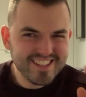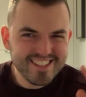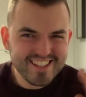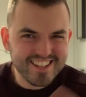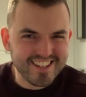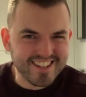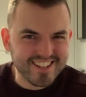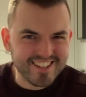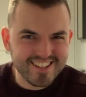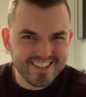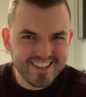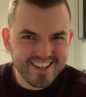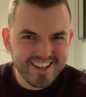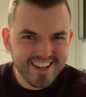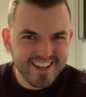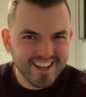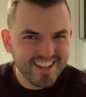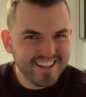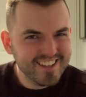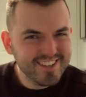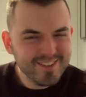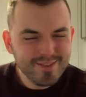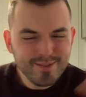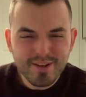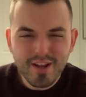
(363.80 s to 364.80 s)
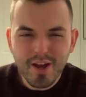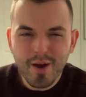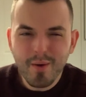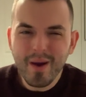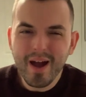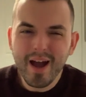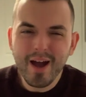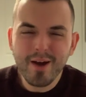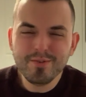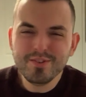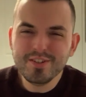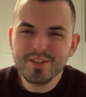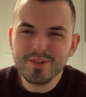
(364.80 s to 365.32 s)
did. You know
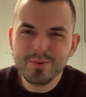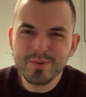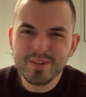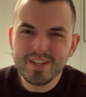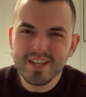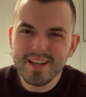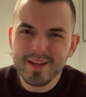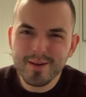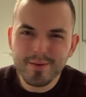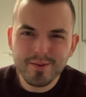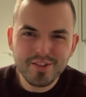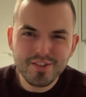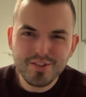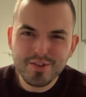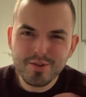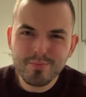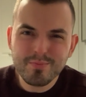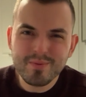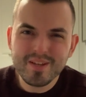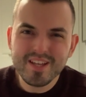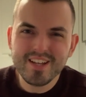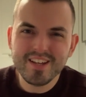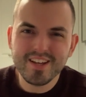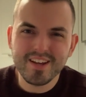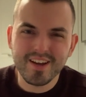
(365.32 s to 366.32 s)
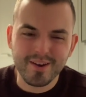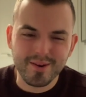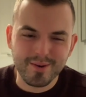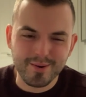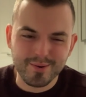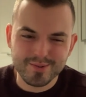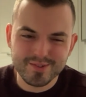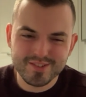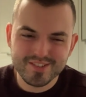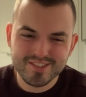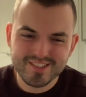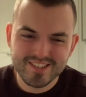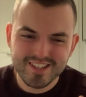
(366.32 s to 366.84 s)
how New Year and New Me
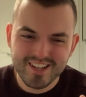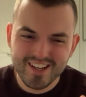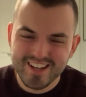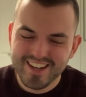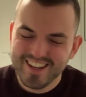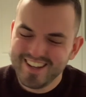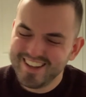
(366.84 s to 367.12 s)
goes.